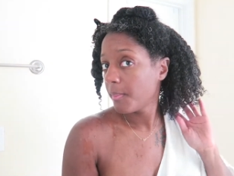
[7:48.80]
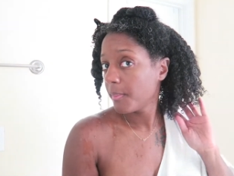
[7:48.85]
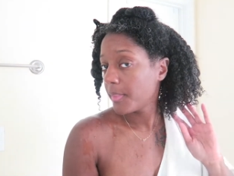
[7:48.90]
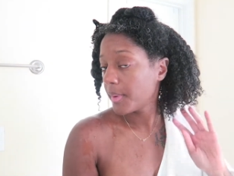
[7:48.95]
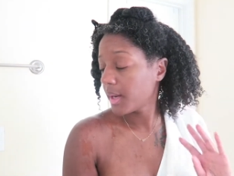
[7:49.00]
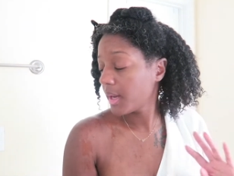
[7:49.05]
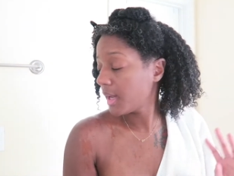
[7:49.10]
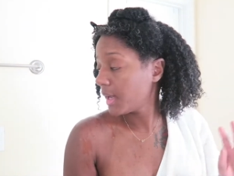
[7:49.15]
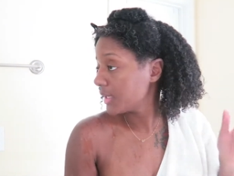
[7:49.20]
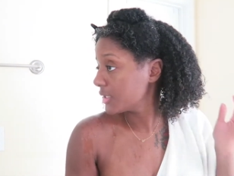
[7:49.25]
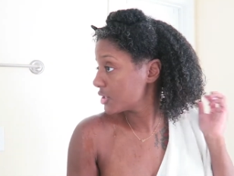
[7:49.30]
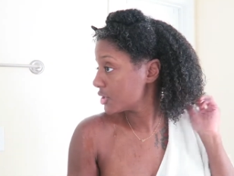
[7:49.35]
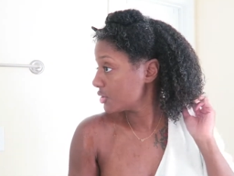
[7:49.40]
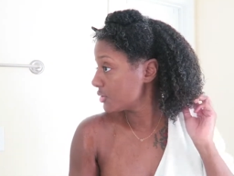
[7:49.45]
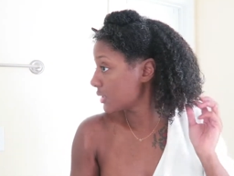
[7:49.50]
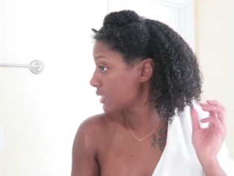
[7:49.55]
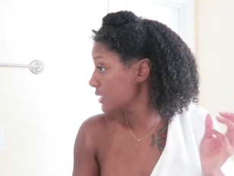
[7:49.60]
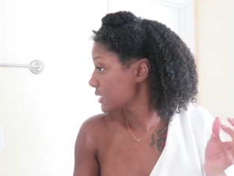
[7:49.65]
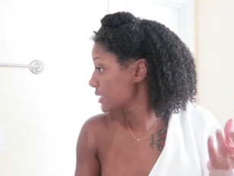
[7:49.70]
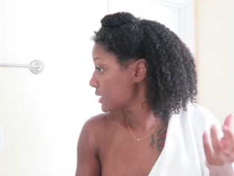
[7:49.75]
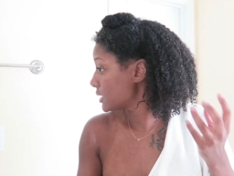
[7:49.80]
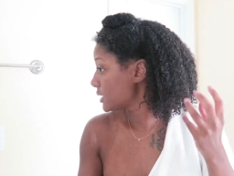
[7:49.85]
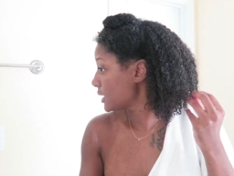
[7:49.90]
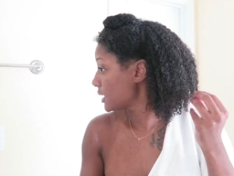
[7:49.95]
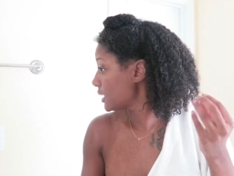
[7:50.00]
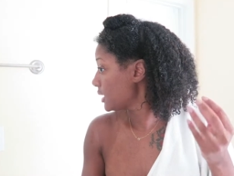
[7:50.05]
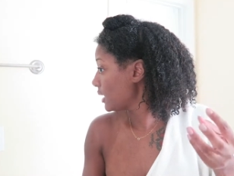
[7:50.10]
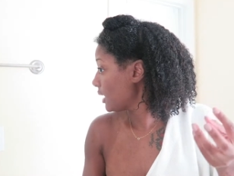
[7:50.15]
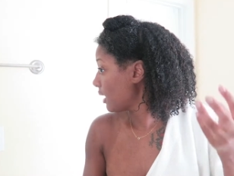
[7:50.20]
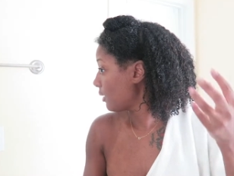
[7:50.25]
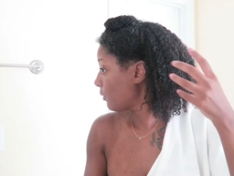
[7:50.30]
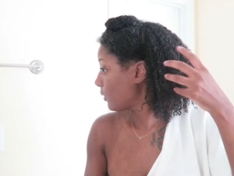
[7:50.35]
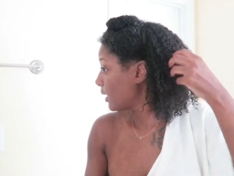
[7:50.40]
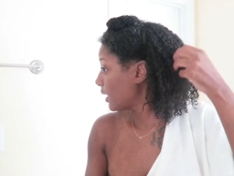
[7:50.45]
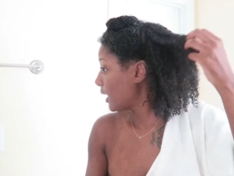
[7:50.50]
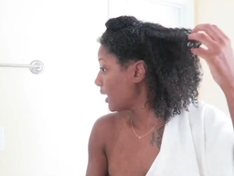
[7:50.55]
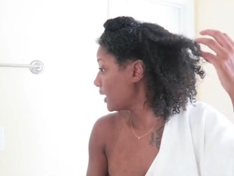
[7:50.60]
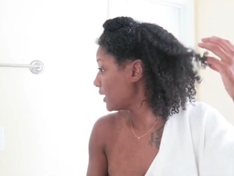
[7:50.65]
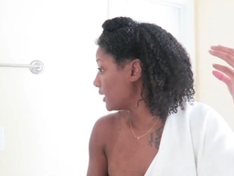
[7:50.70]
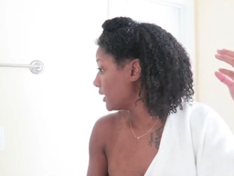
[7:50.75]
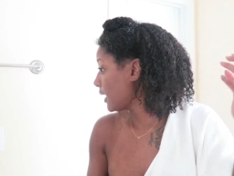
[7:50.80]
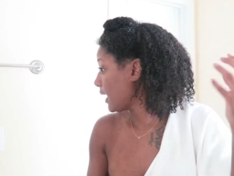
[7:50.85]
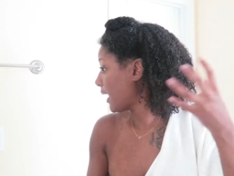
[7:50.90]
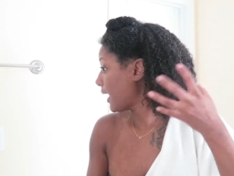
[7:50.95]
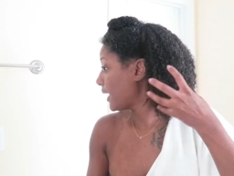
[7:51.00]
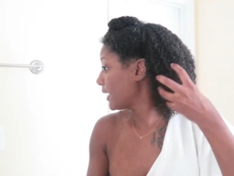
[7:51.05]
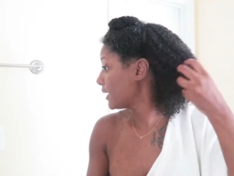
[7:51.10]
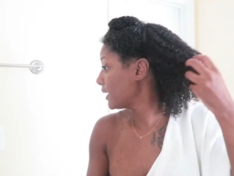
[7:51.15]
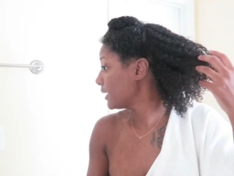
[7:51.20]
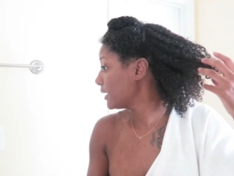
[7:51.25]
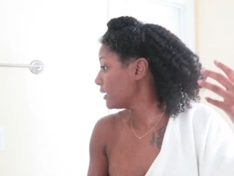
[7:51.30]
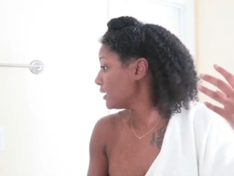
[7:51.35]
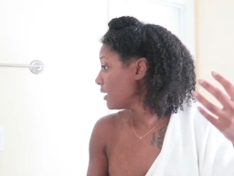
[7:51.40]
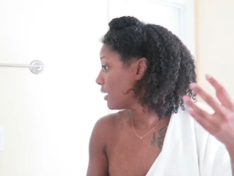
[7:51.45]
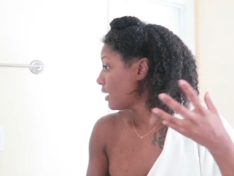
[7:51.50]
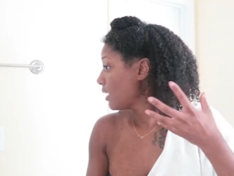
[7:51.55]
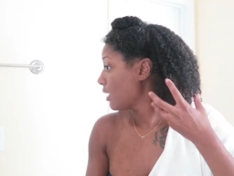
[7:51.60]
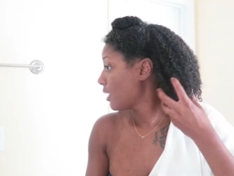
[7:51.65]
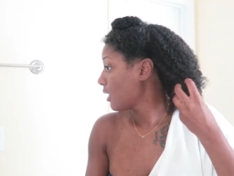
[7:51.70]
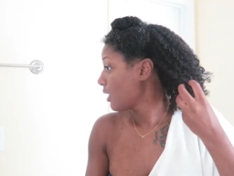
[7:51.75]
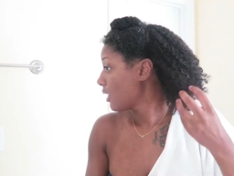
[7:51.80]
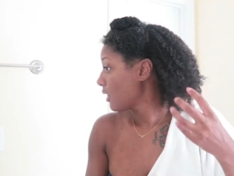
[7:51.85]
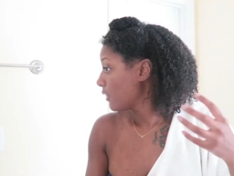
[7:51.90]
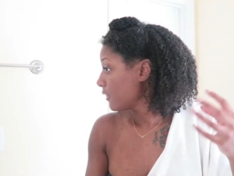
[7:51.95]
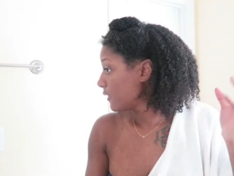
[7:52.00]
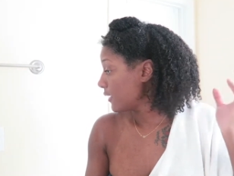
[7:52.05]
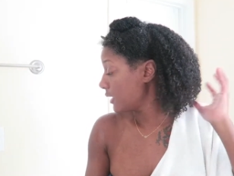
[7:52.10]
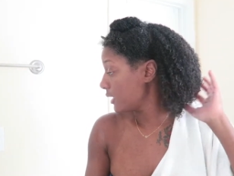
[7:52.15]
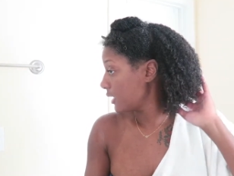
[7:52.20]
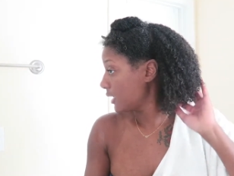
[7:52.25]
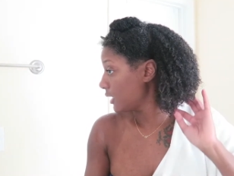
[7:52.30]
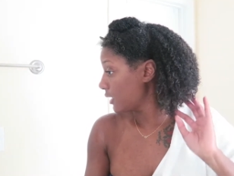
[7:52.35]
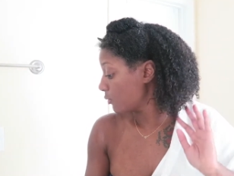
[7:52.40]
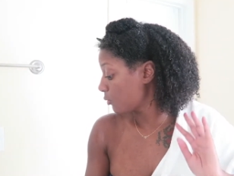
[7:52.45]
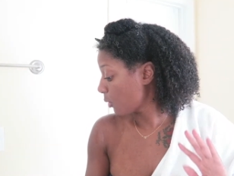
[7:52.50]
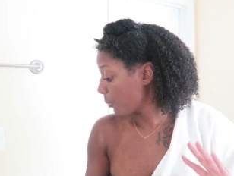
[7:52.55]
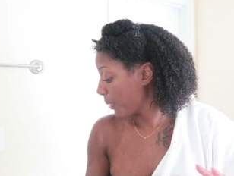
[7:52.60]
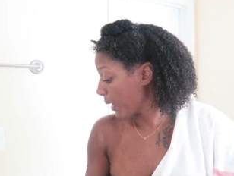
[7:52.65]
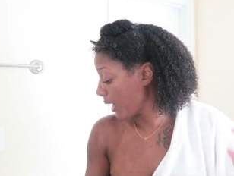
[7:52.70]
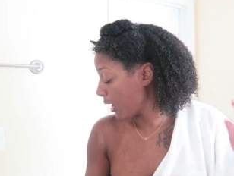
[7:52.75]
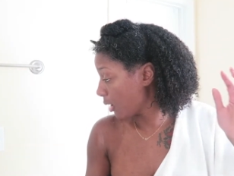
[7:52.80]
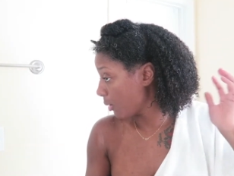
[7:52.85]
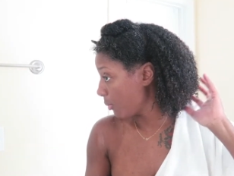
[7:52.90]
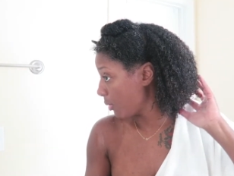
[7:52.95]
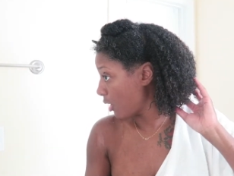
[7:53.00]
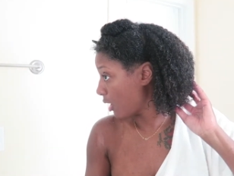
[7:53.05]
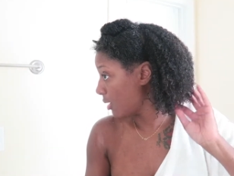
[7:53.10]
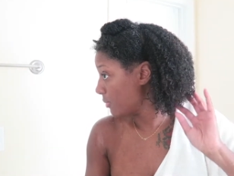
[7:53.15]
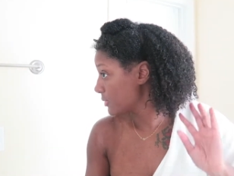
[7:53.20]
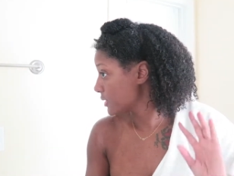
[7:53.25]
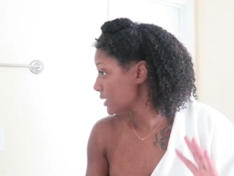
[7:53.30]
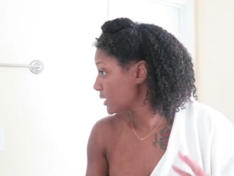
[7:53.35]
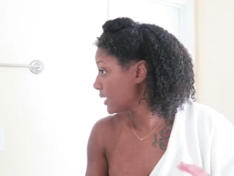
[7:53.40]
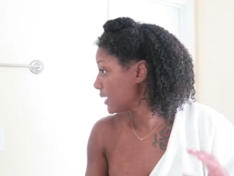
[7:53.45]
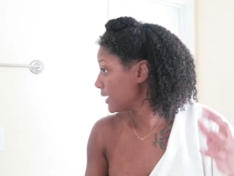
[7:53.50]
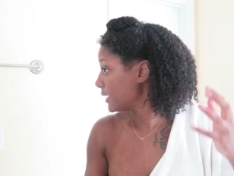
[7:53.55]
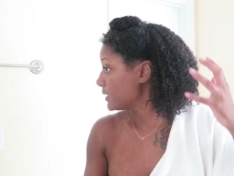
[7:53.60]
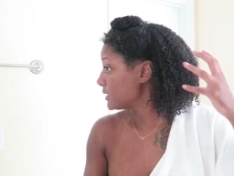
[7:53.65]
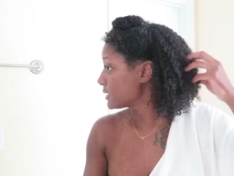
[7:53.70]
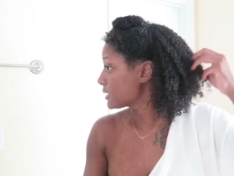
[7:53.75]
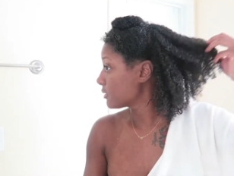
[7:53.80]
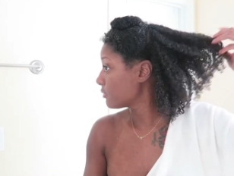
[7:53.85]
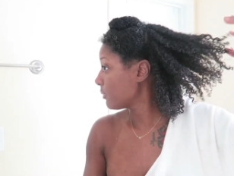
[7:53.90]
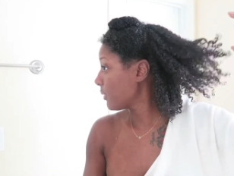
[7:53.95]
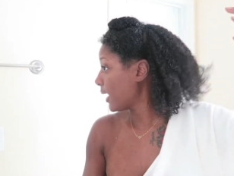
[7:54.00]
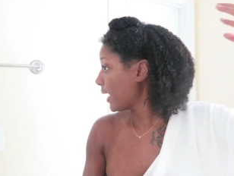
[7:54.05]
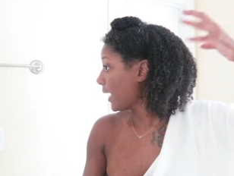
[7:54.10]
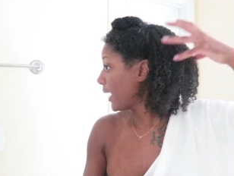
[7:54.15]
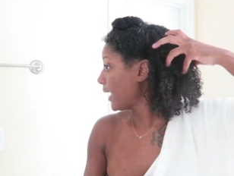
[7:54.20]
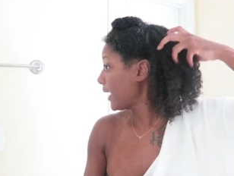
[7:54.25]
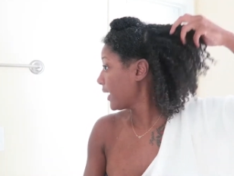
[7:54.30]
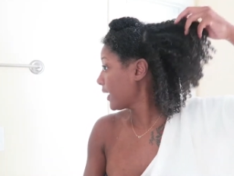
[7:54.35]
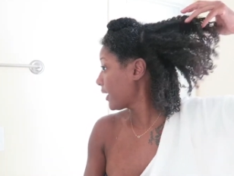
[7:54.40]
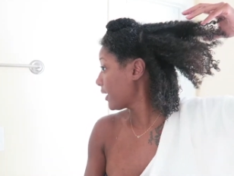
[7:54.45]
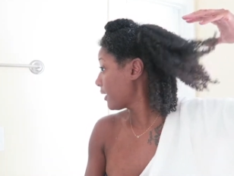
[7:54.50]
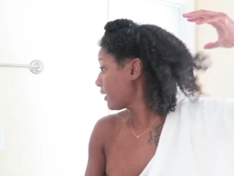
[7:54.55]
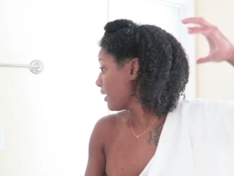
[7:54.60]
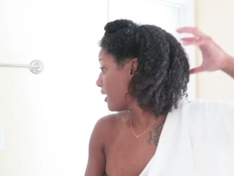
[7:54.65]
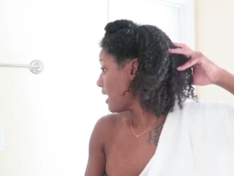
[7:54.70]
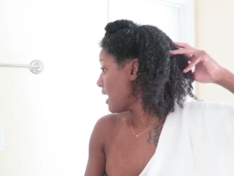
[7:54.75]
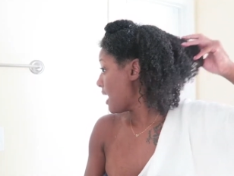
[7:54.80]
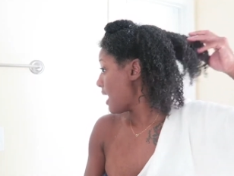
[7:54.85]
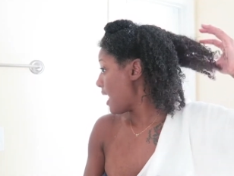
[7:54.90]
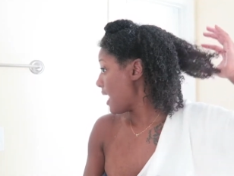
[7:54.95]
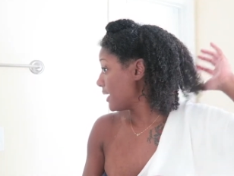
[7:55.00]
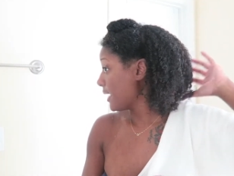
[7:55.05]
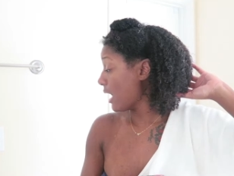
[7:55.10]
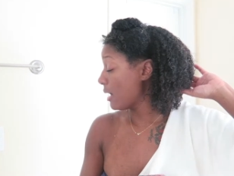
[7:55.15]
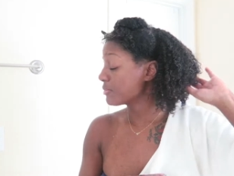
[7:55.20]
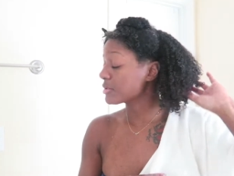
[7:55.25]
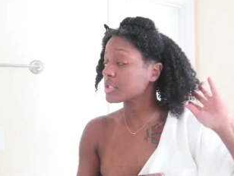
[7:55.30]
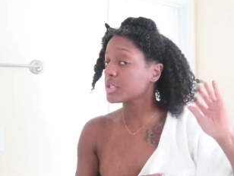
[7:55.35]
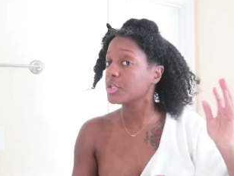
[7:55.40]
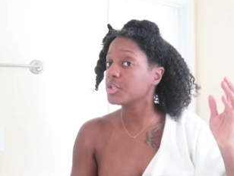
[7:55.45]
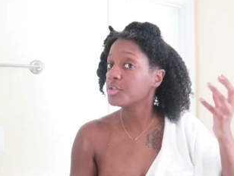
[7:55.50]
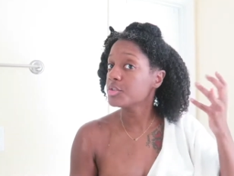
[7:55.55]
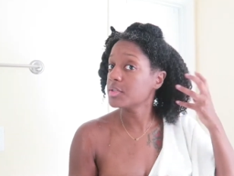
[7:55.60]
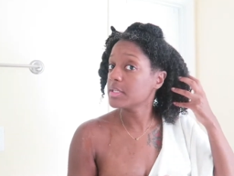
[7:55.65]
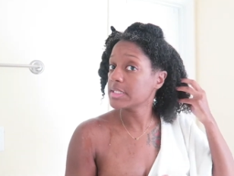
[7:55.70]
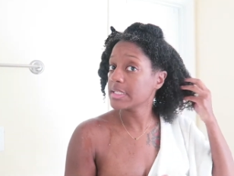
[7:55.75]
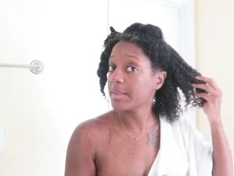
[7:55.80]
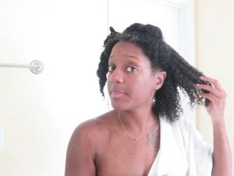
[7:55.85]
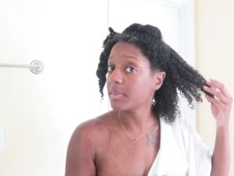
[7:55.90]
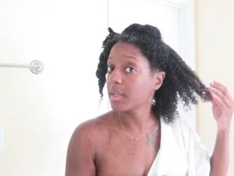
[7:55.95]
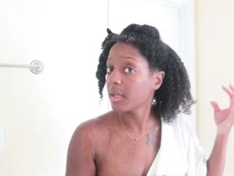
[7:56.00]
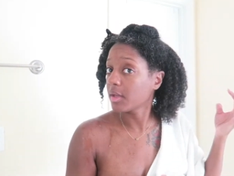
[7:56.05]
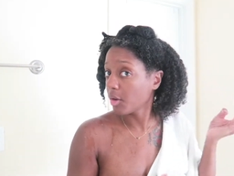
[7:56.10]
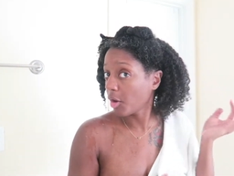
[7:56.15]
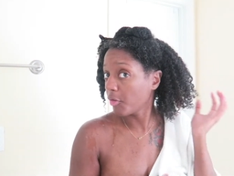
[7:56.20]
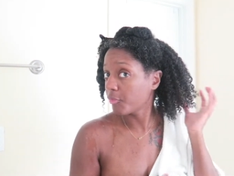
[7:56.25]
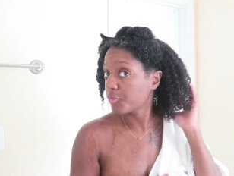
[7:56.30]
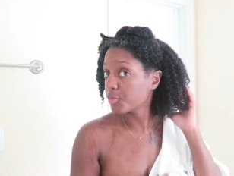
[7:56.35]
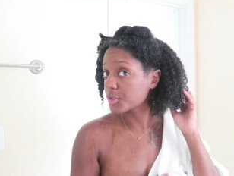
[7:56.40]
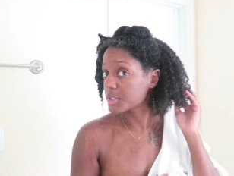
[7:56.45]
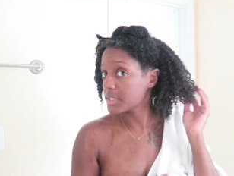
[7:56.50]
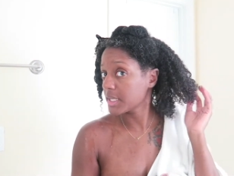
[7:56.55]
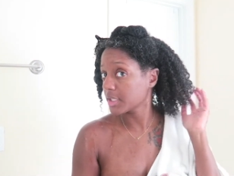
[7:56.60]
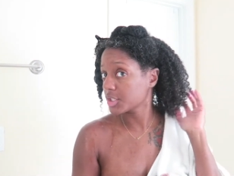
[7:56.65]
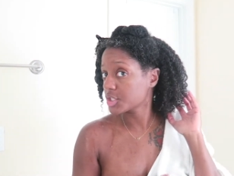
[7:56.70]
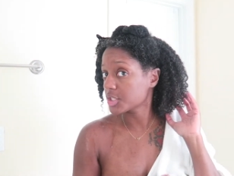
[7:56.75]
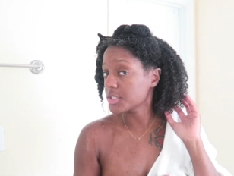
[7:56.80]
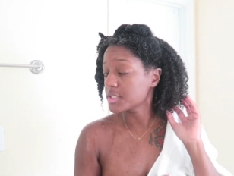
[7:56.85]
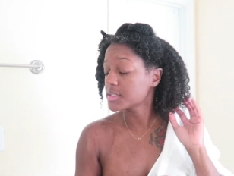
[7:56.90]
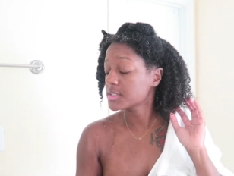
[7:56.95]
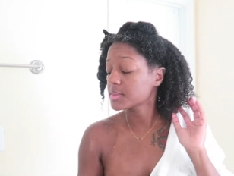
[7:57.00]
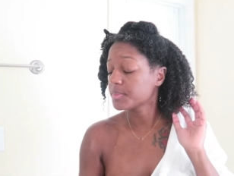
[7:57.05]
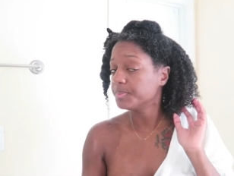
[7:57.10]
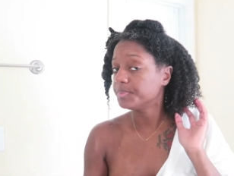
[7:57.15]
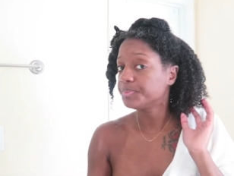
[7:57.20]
But as you can see, I went ahead and added the repair balm to the ends of my hair, and now I'm just gonna do the same thing in all four sections.